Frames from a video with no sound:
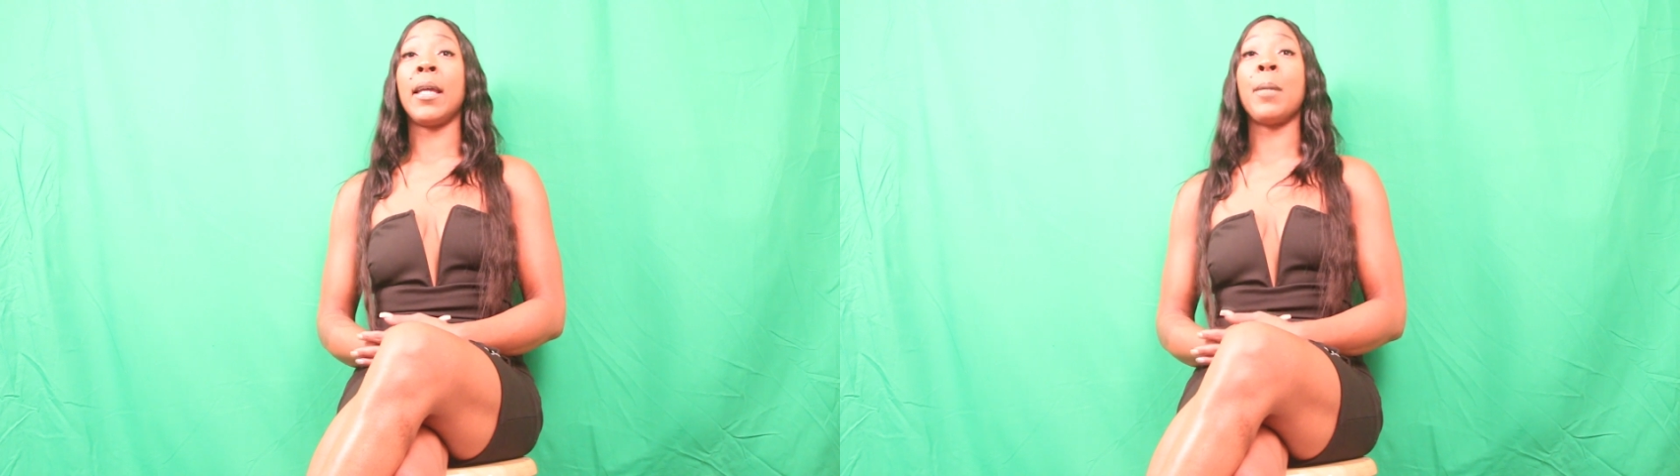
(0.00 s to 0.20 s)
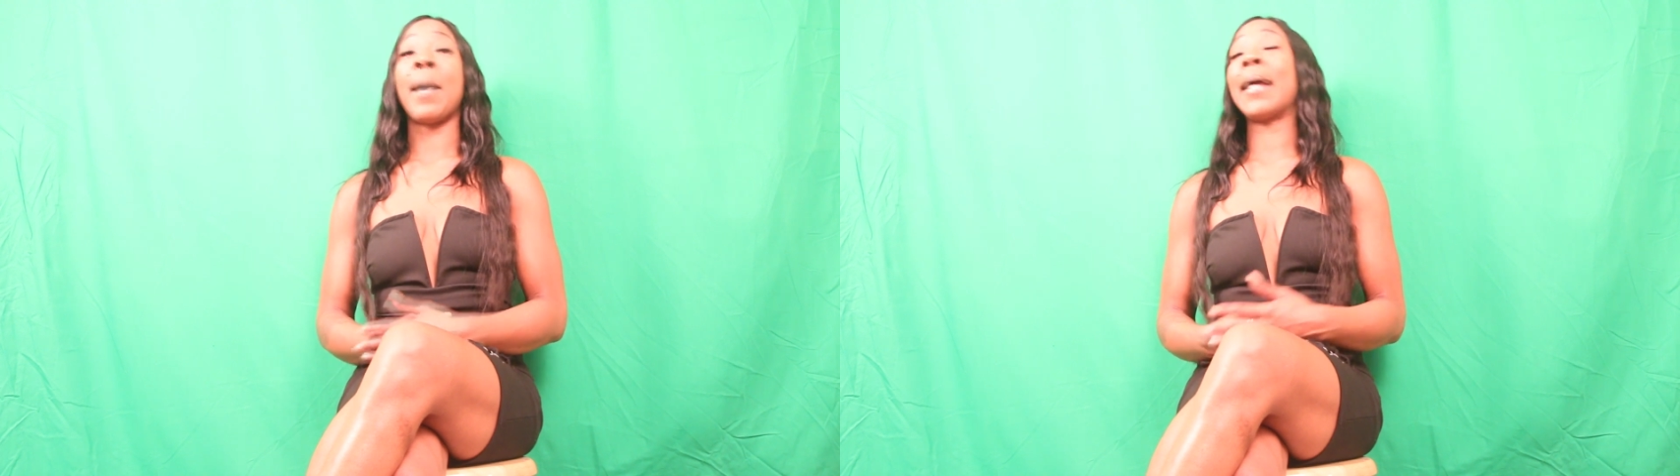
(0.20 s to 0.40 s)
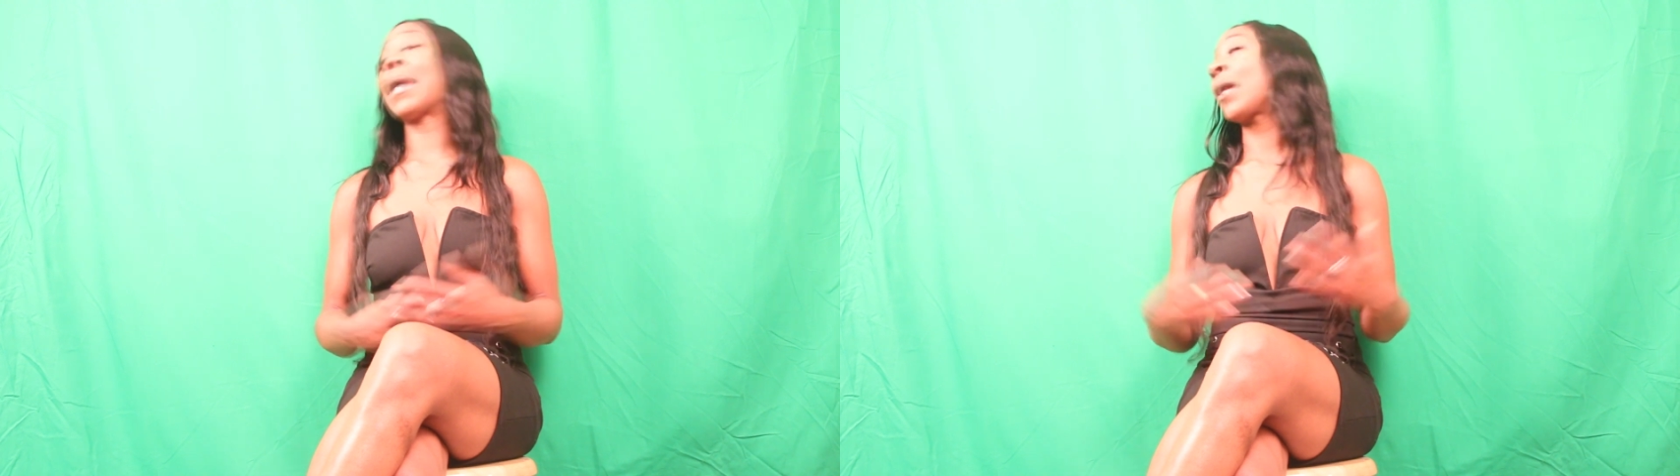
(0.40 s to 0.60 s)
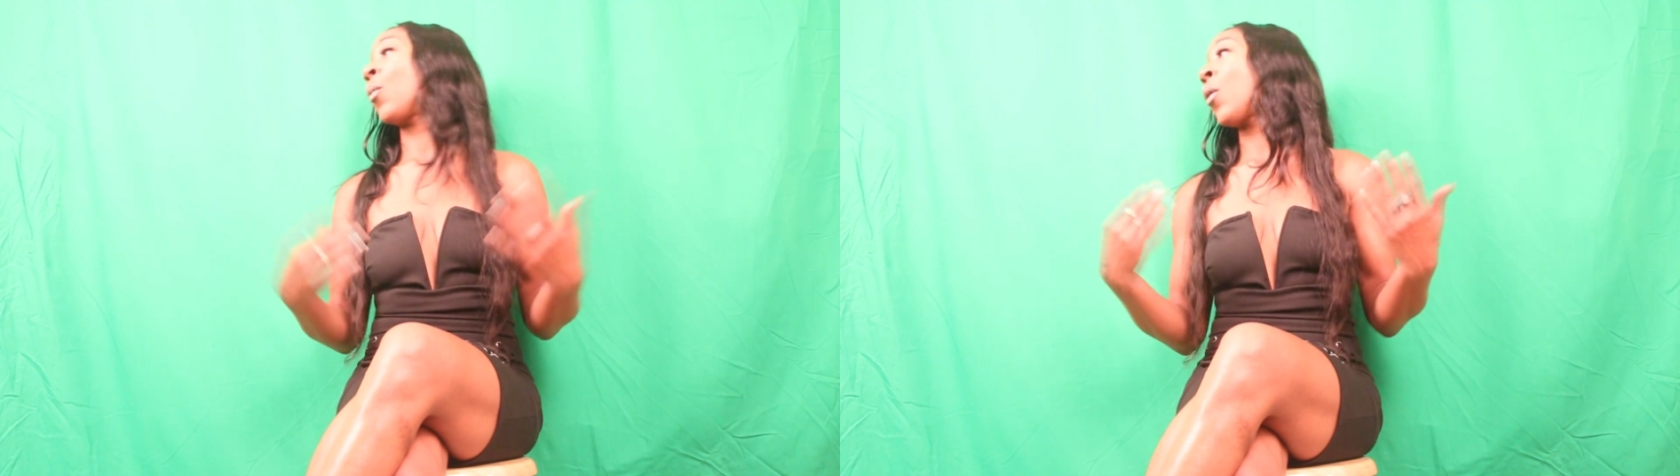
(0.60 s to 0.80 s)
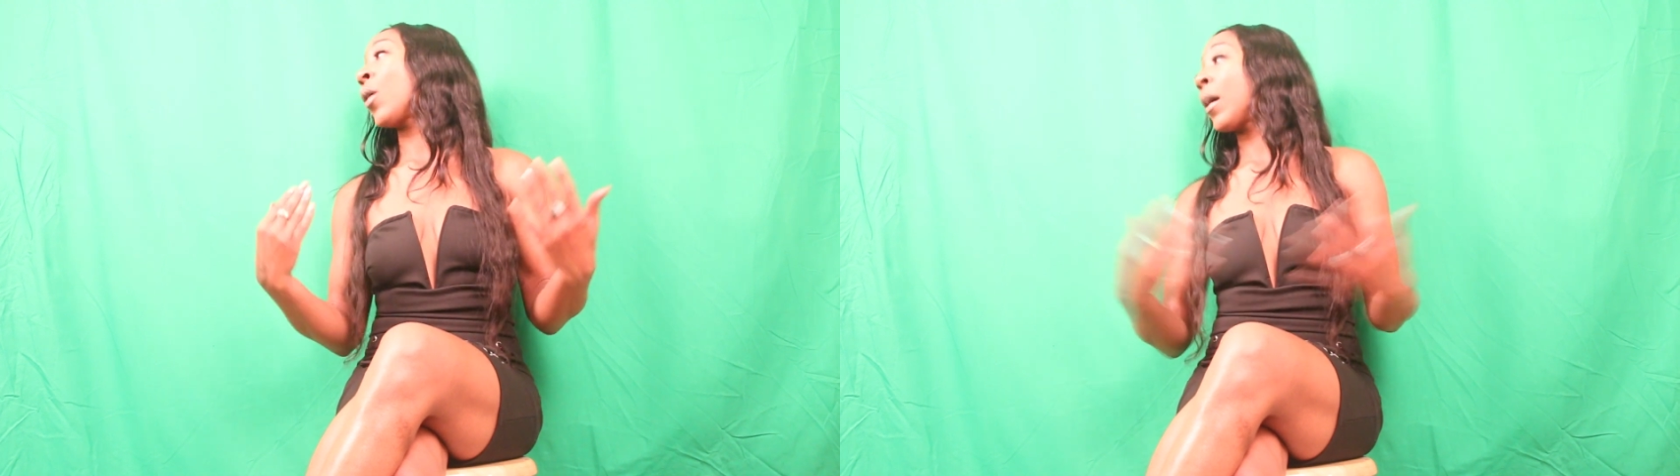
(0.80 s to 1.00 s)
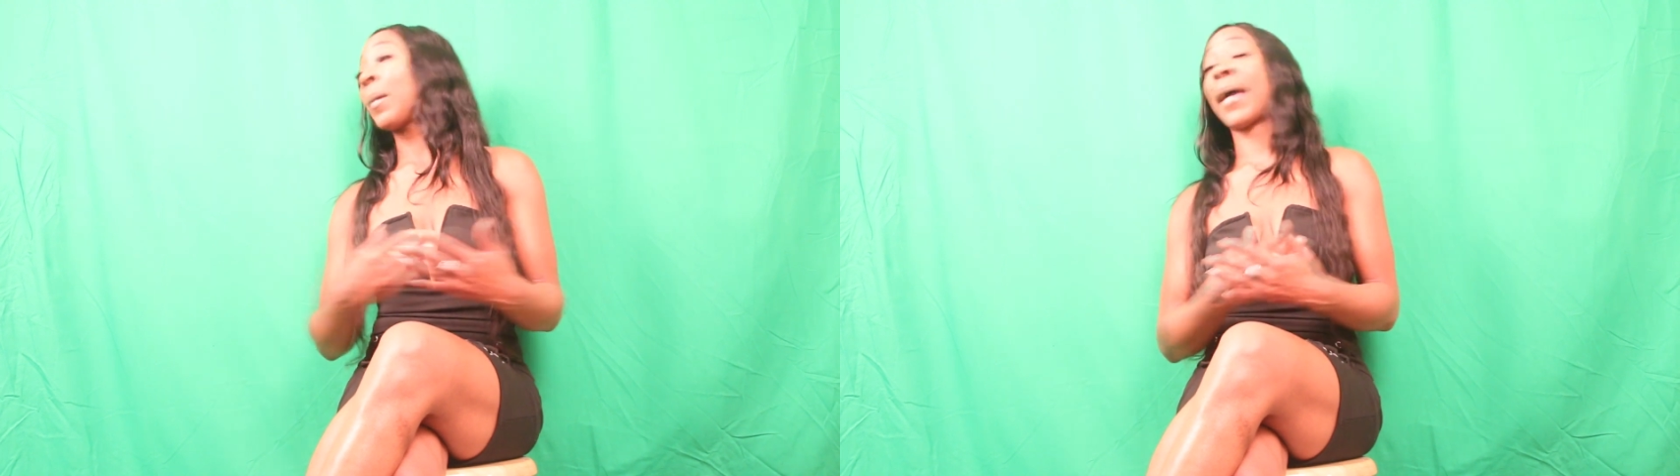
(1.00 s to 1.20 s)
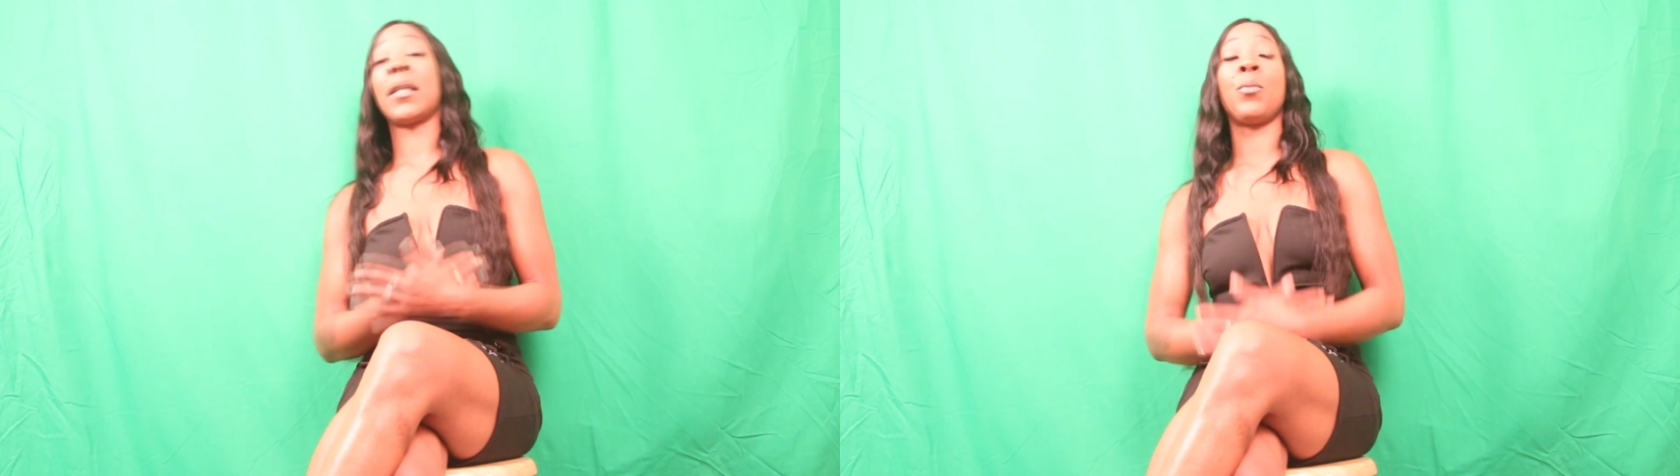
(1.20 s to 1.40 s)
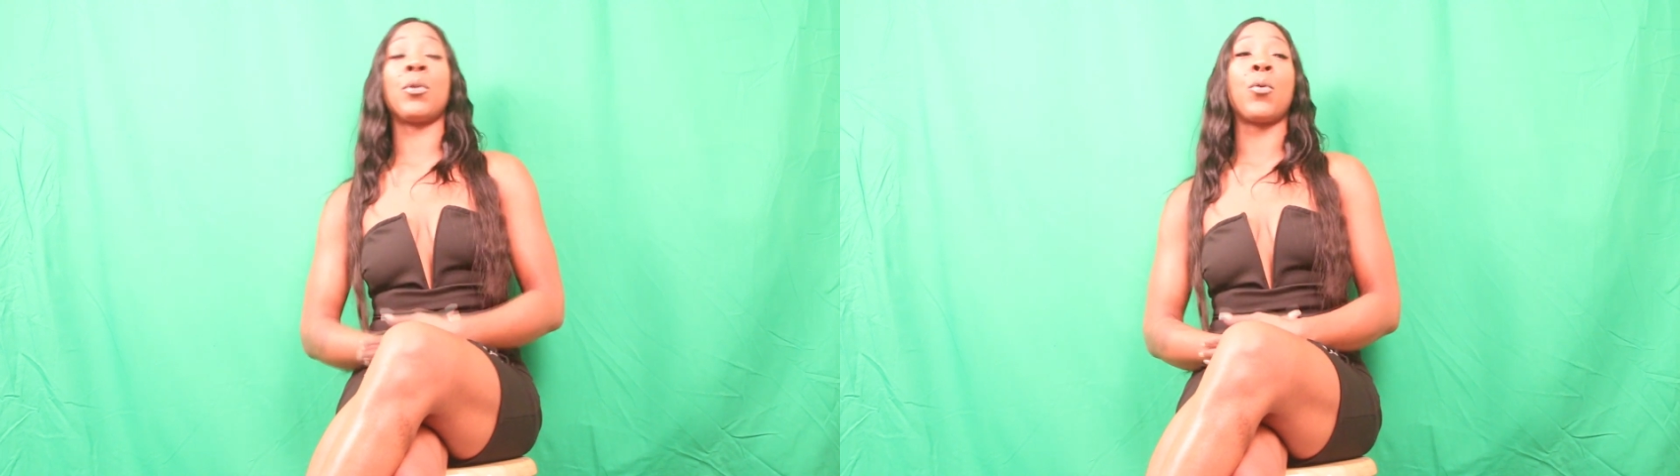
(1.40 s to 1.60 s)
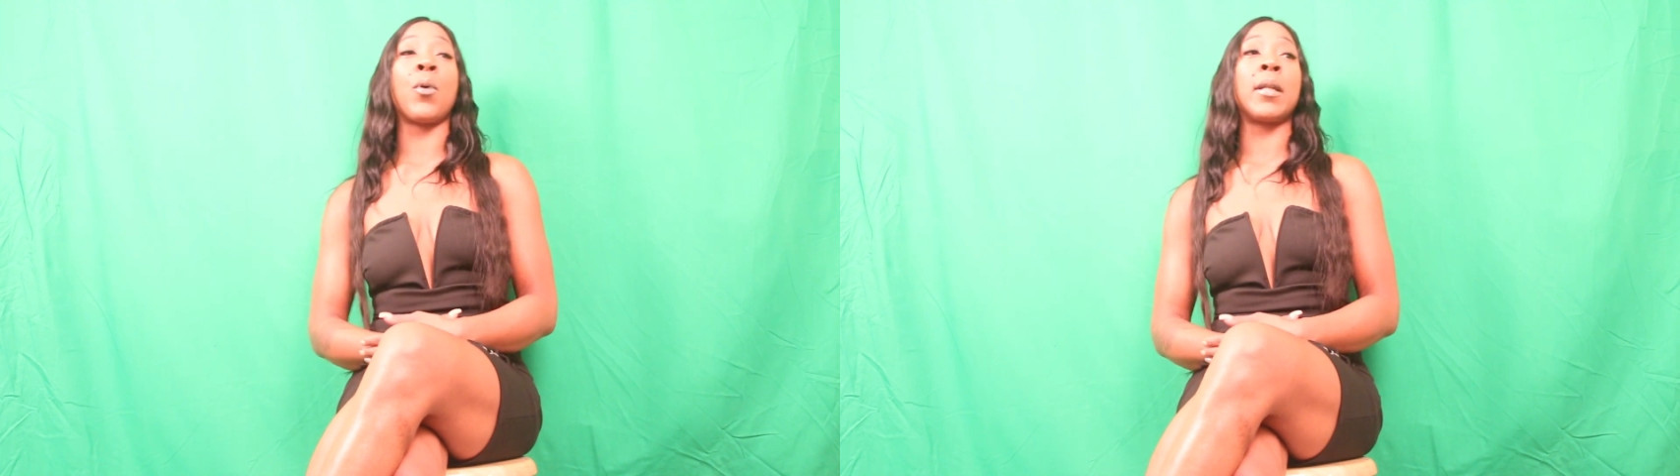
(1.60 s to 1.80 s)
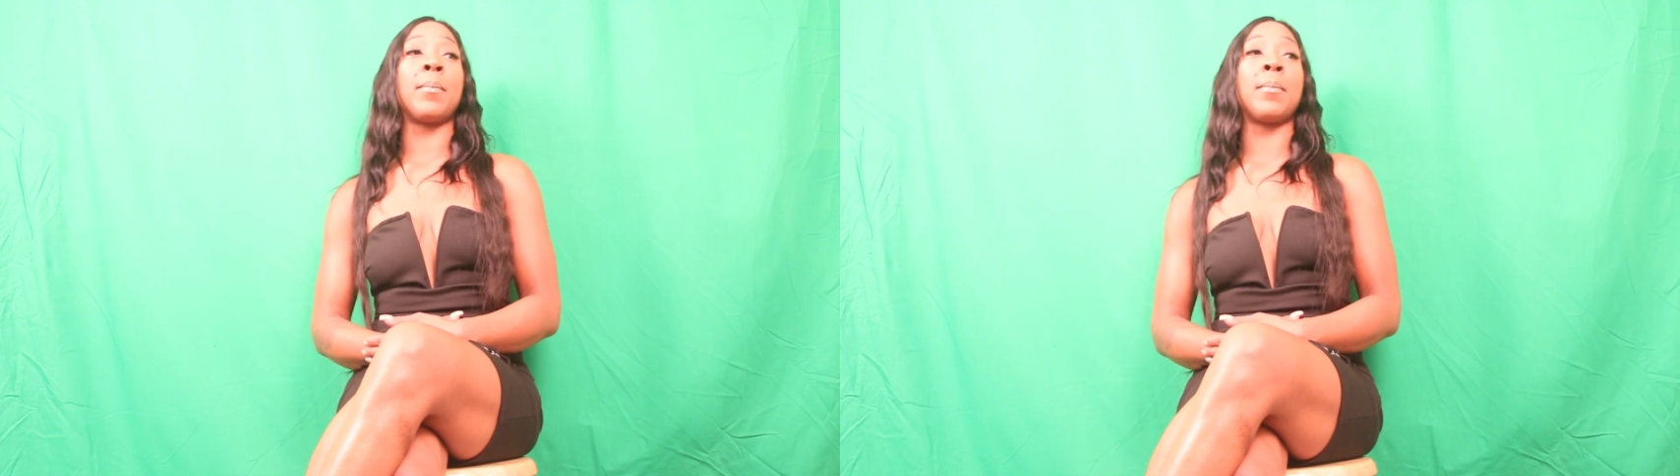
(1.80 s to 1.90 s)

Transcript: He might not have woke up like he was going